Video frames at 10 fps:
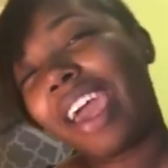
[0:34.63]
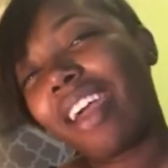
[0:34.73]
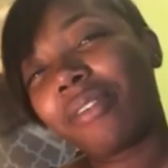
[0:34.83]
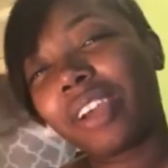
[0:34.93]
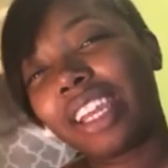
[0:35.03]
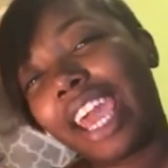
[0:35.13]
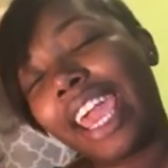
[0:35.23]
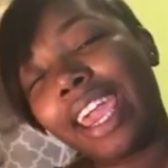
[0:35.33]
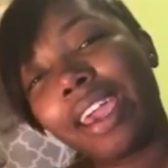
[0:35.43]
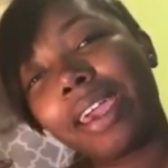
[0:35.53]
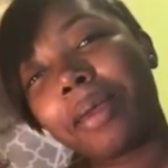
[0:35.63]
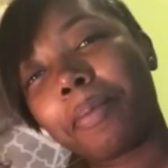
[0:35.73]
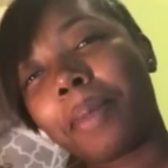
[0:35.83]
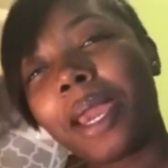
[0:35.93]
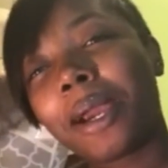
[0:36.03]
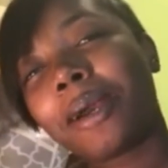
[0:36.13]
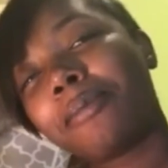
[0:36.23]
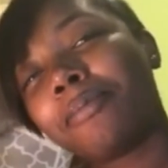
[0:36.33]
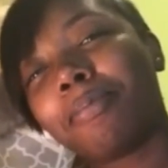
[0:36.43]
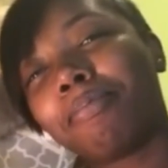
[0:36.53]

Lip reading: everyday makeup